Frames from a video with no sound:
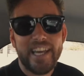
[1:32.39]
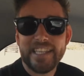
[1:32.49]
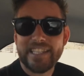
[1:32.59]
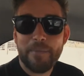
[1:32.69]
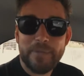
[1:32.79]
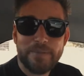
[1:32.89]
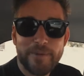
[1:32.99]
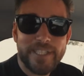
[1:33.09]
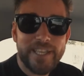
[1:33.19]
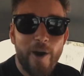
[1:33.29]
Ich glaube, das
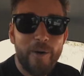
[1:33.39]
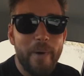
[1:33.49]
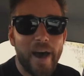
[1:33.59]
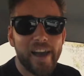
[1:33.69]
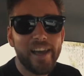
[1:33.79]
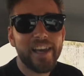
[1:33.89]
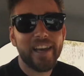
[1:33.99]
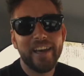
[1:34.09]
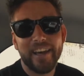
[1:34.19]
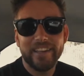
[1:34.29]
muss ich auch
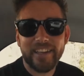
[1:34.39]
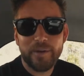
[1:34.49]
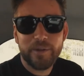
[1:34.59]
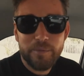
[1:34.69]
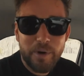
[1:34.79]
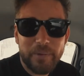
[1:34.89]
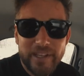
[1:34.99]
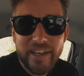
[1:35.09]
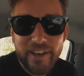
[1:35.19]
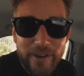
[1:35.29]
machen. Yeah, you
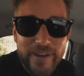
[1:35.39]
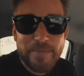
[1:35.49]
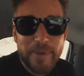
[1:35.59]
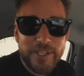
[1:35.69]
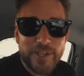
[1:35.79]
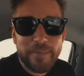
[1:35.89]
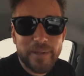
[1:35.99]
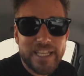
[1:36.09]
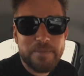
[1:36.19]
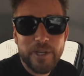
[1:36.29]
probably didn't know I speak
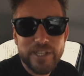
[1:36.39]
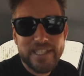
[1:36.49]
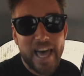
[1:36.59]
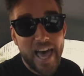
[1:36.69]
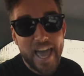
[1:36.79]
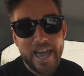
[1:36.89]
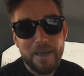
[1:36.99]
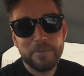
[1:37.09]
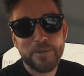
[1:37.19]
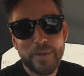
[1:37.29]
German. That's because I
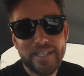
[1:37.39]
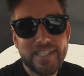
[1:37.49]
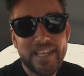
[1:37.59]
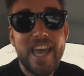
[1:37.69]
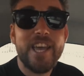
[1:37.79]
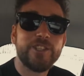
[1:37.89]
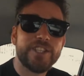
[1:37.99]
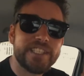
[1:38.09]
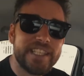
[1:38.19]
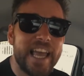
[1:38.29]
am Swiss,
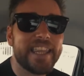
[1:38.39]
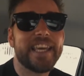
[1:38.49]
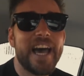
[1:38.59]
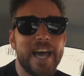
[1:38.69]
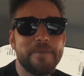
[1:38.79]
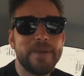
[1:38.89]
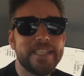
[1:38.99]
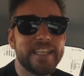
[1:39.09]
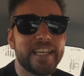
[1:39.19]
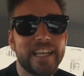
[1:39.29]
just like the guy I'm
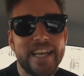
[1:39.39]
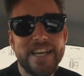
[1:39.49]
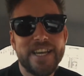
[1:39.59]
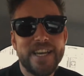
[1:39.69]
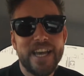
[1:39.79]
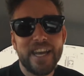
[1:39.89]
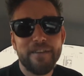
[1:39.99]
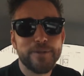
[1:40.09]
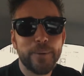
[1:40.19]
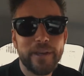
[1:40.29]
meeting.
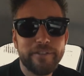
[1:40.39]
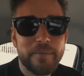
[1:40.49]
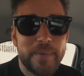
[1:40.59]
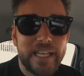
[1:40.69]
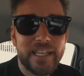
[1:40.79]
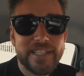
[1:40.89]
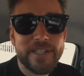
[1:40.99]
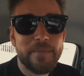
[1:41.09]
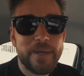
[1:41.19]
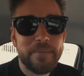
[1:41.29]
Enough talking from me. Let's
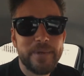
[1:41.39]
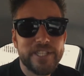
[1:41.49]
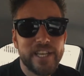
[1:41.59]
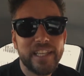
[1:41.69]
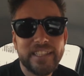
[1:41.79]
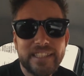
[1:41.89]
go meet Mischa.